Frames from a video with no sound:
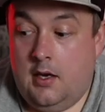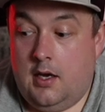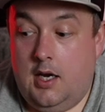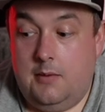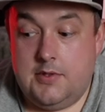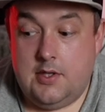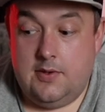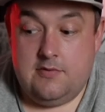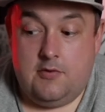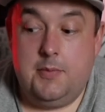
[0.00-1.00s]
Um, so
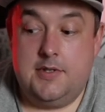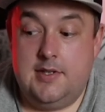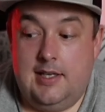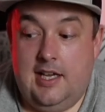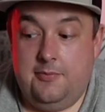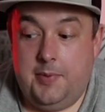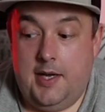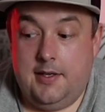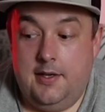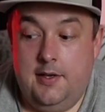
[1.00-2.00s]
there's Robertson at left
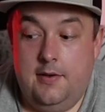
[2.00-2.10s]
back,